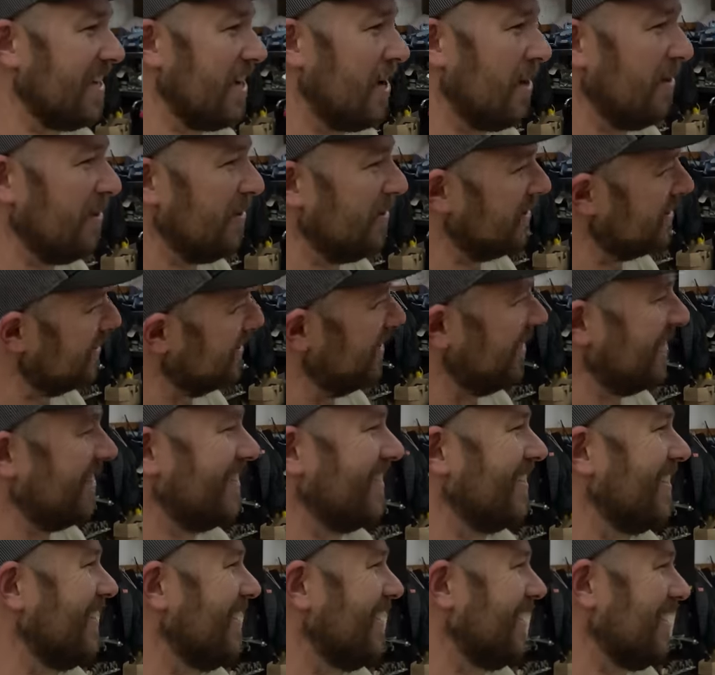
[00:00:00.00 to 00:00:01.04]
you know, it's
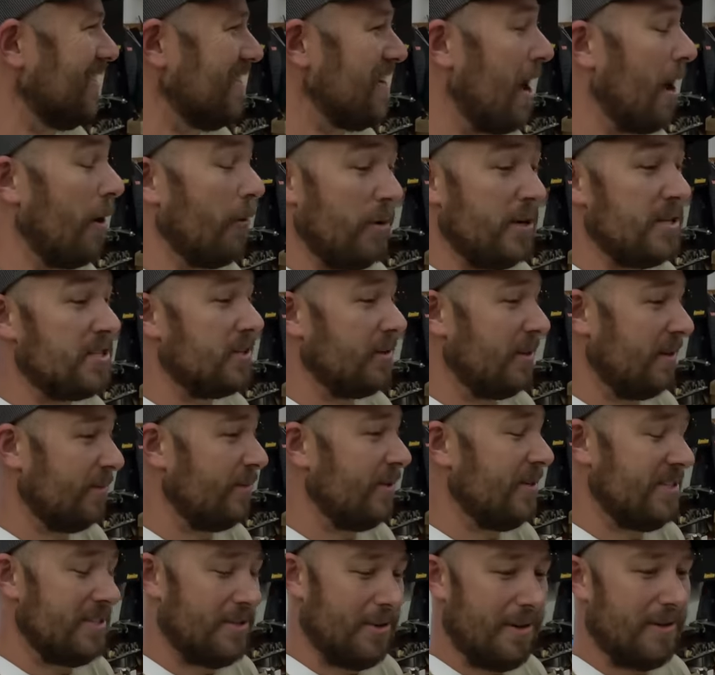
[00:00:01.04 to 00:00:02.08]
no, we hey. still
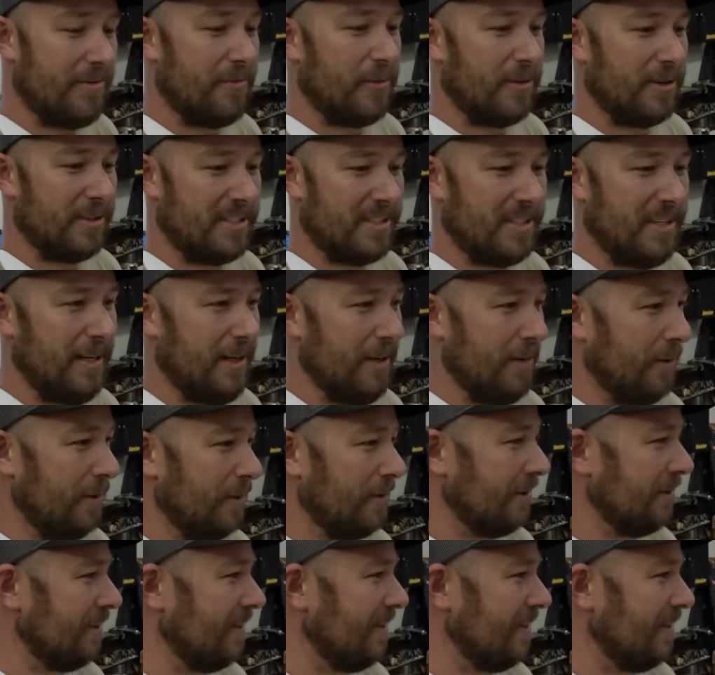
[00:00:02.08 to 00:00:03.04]
we still have work to do.